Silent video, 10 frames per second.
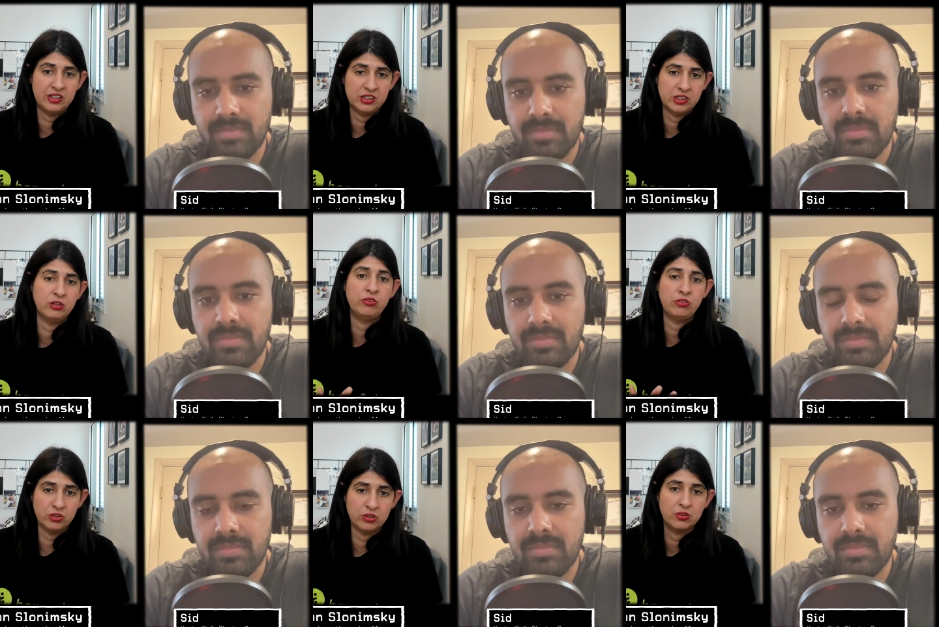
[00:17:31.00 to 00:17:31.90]
Speaker 1: are close
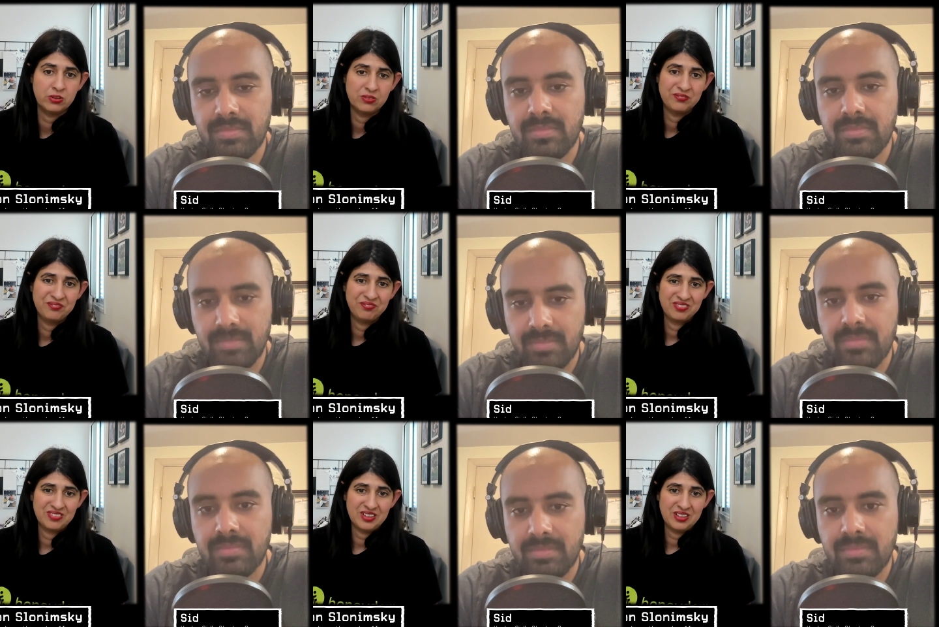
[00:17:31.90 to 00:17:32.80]
to you
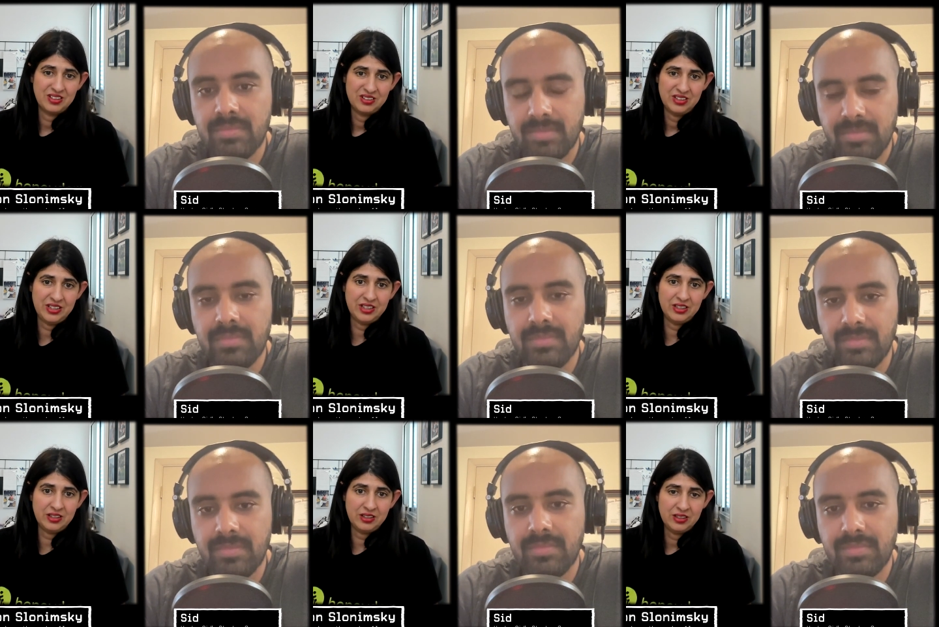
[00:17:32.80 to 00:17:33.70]
mm-hmm. and
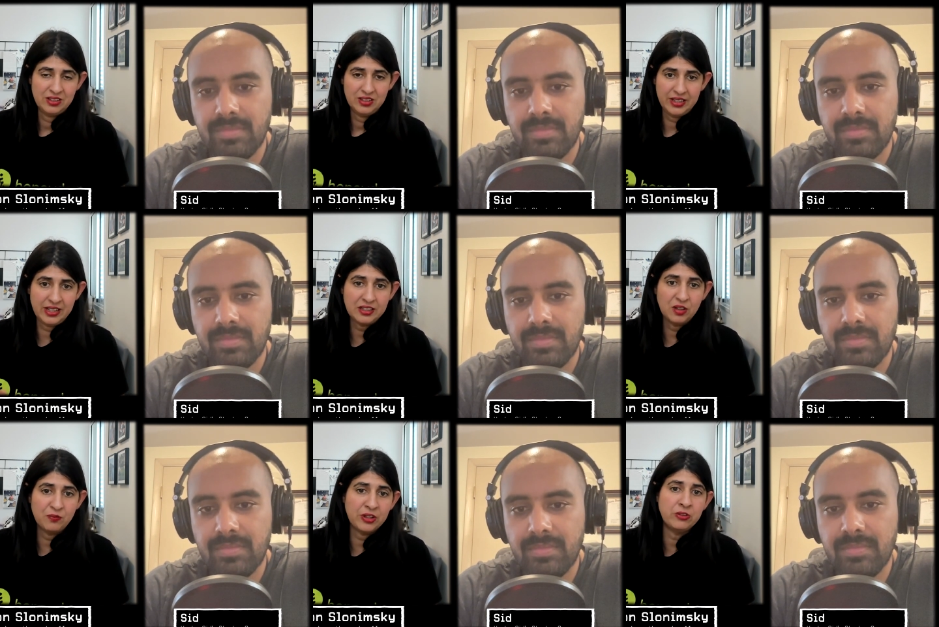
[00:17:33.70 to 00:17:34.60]
mm-hmm. another
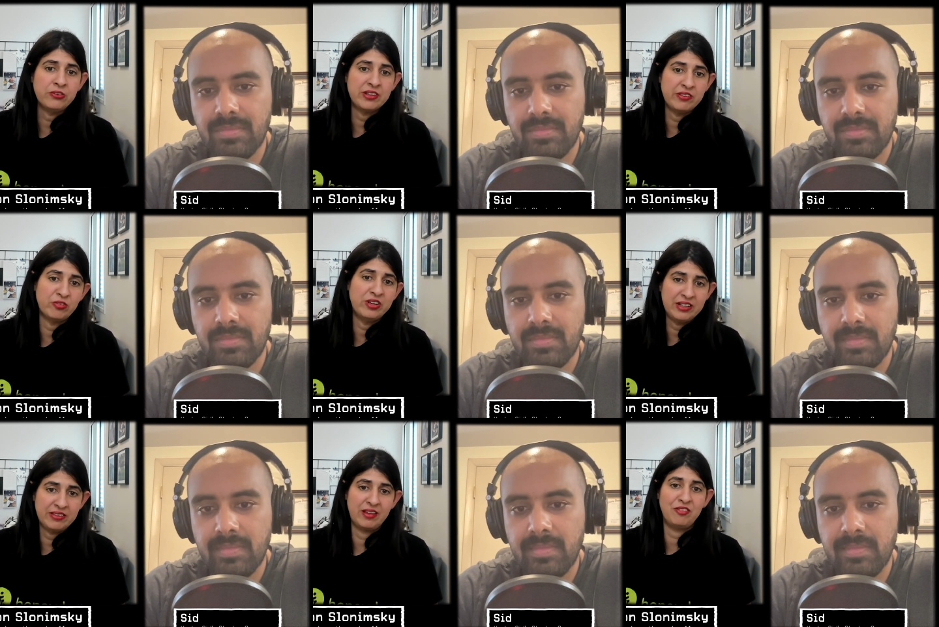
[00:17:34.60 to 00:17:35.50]
bonus
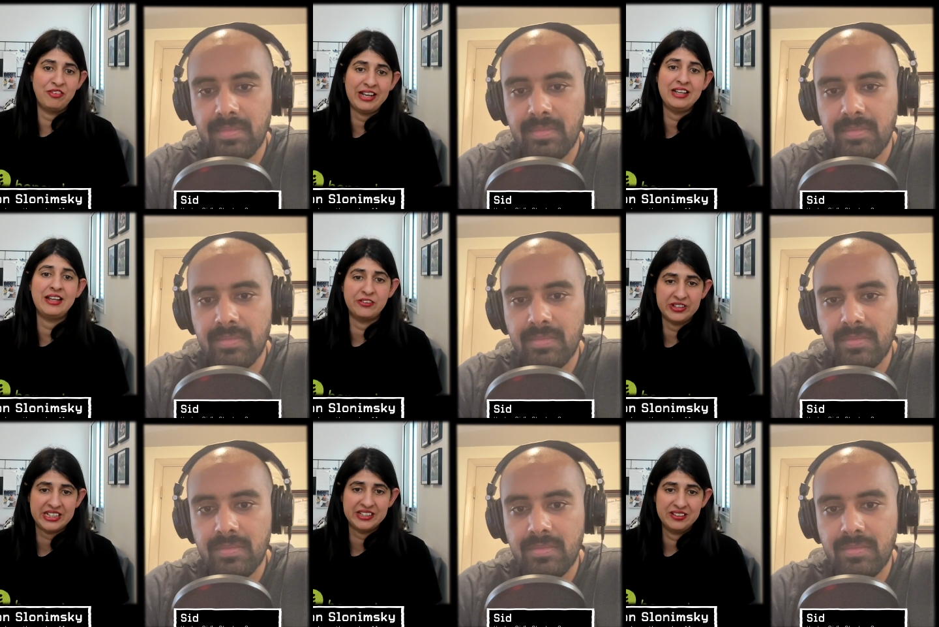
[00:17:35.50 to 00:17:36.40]
israelis are very
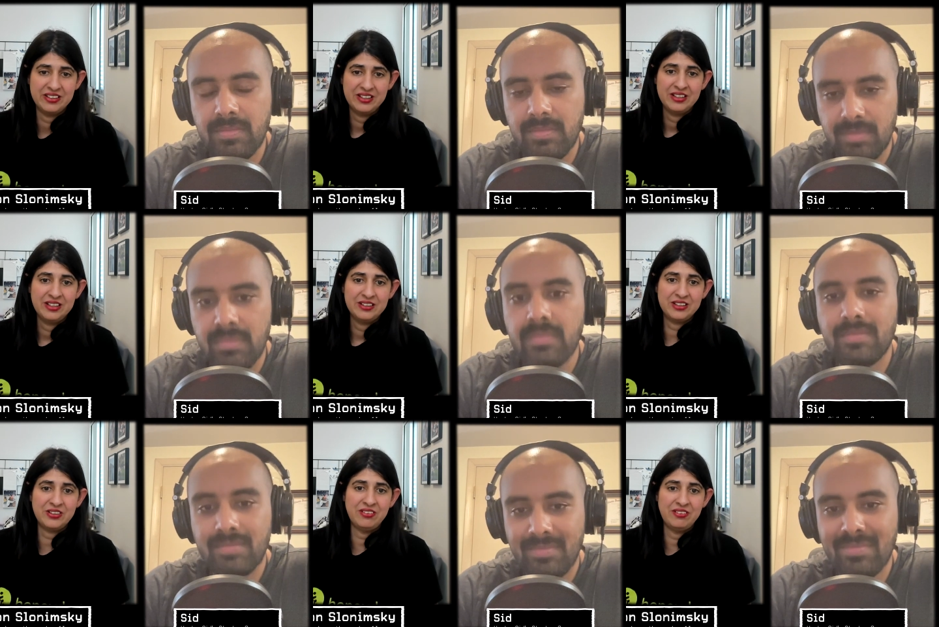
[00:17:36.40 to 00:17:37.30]
direct they
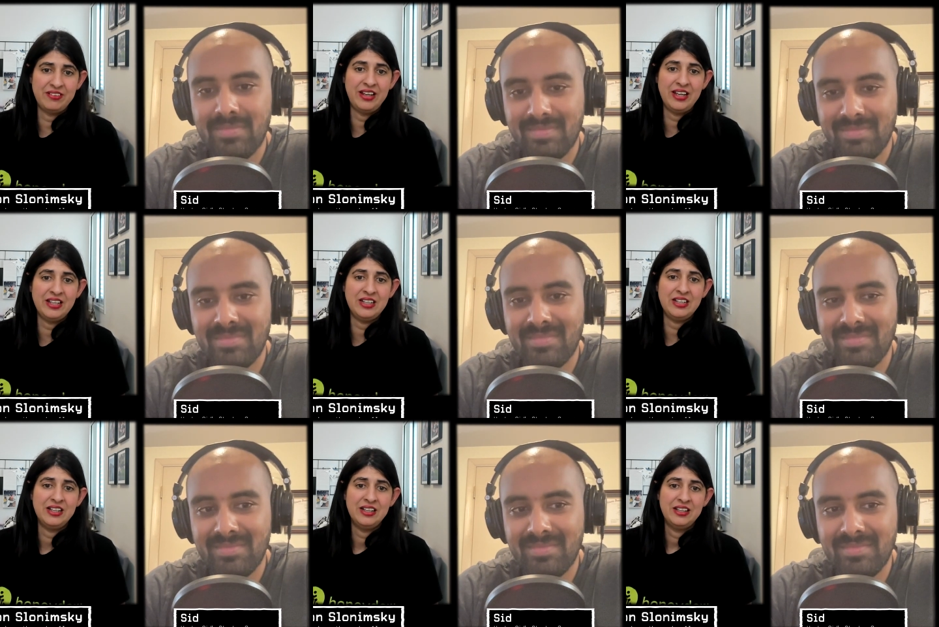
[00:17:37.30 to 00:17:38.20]
don't
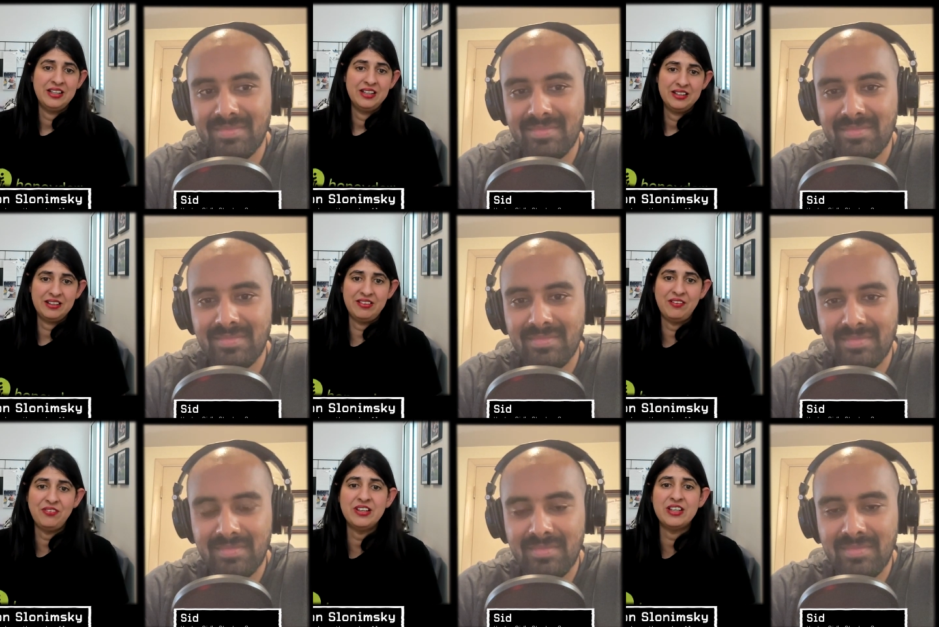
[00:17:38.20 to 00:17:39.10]
say that
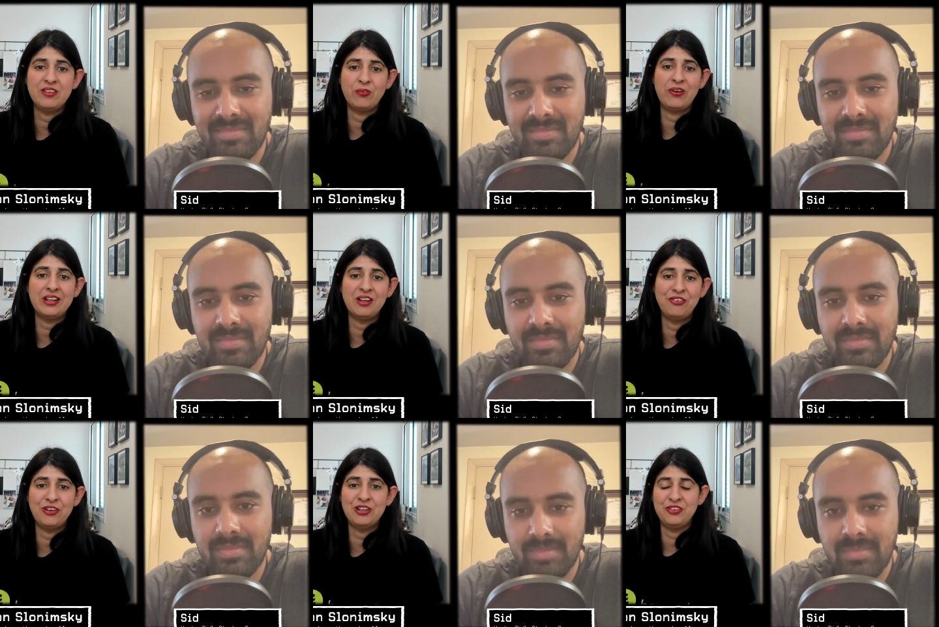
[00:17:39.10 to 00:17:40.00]
something is
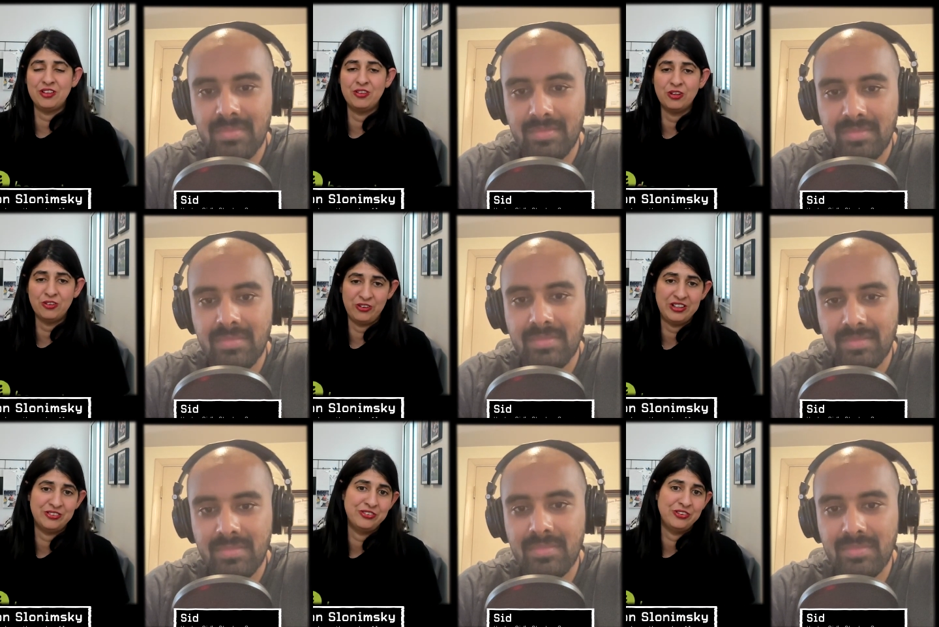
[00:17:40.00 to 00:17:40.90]
wonderful if it's not
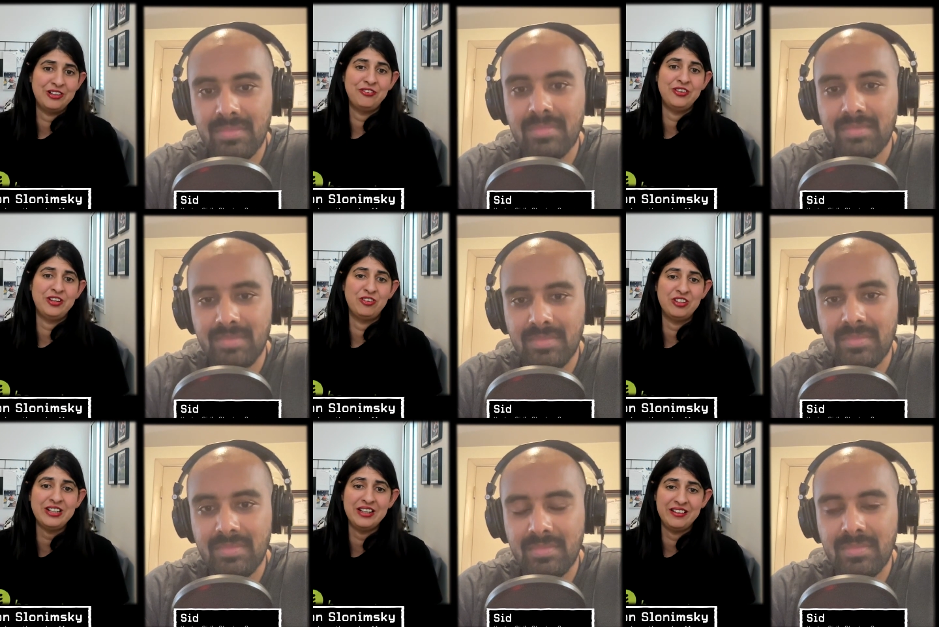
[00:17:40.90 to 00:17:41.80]
wonderful. If it's
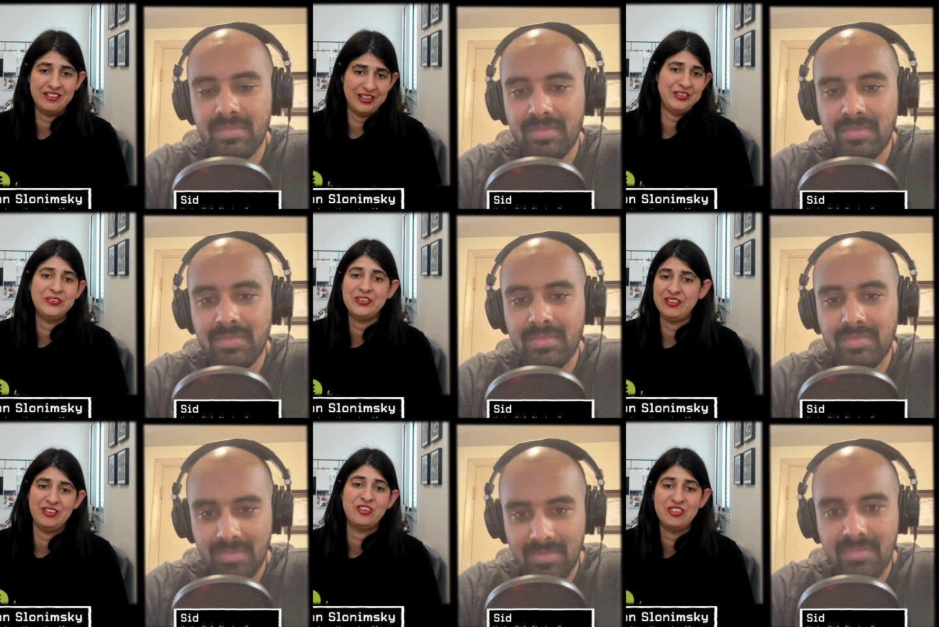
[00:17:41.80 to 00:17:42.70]
shit, they tell you
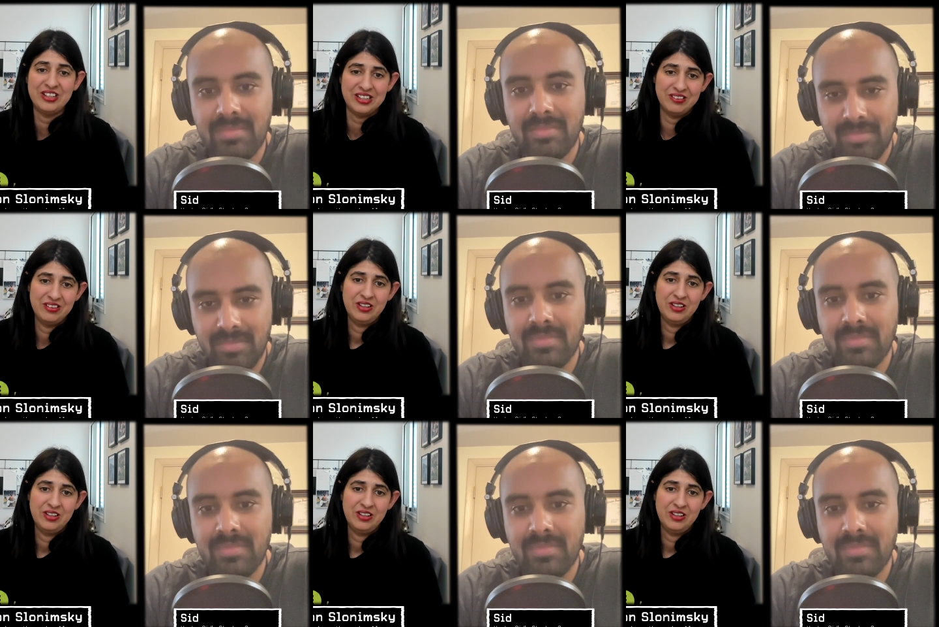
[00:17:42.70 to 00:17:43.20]
this is shit.